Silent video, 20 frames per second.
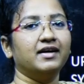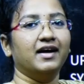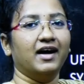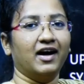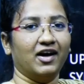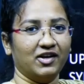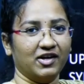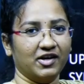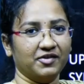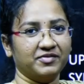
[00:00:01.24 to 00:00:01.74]

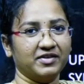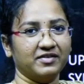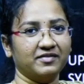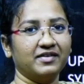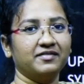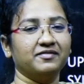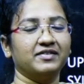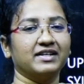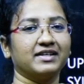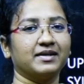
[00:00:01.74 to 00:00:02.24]
Hello
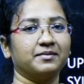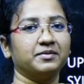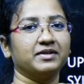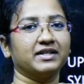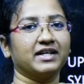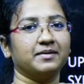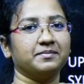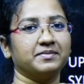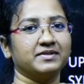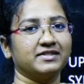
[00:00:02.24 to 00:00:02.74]
everyone, welcome to
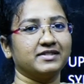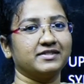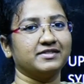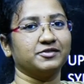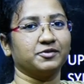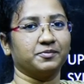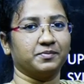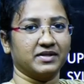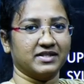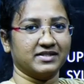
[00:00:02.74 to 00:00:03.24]
KPCS
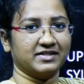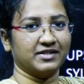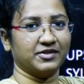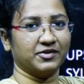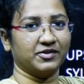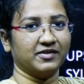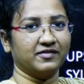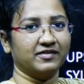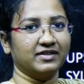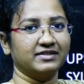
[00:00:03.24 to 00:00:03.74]
UPSC
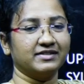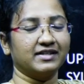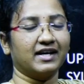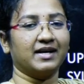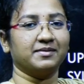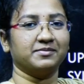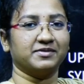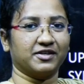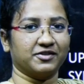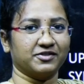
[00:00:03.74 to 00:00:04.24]
Universe. I
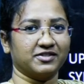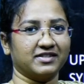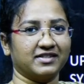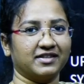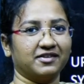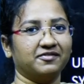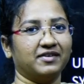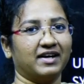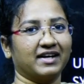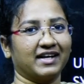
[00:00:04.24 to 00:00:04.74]
am
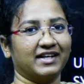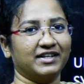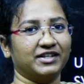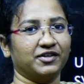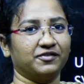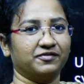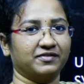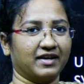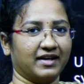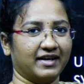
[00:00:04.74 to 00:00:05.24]
Sowjanya, Faculty
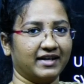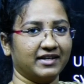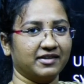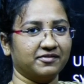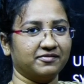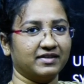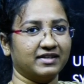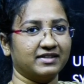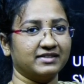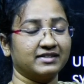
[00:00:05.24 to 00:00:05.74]
of Current
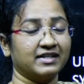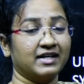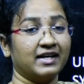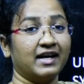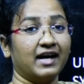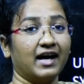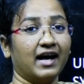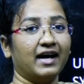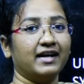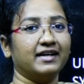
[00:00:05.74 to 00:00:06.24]
Affairs,
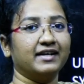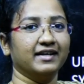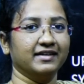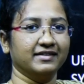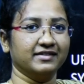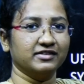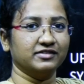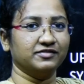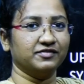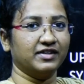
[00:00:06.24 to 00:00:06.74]
and
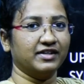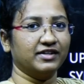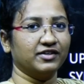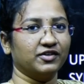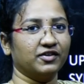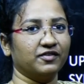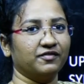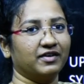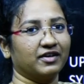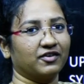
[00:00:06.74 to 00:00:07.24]
in this
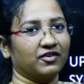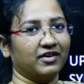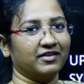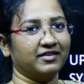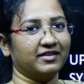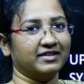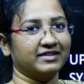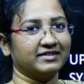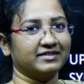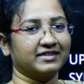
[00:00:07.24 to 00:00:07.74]
video we are going
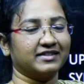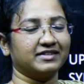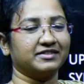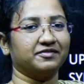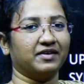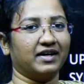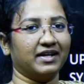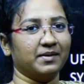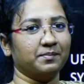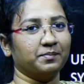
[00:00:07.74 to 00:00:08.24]
to discuss
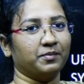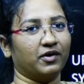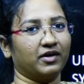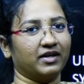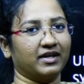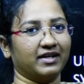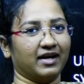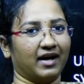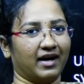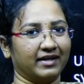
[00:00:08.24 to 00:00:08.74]
one
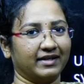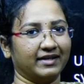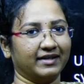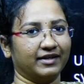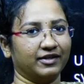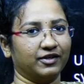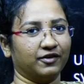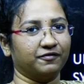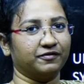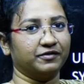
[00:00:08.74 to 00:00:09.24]
important
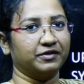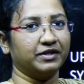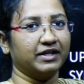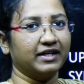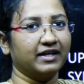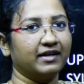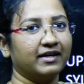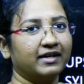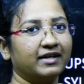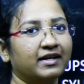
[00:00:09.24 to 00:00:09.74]
article of
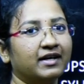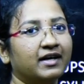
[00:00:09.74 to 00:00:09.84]
today.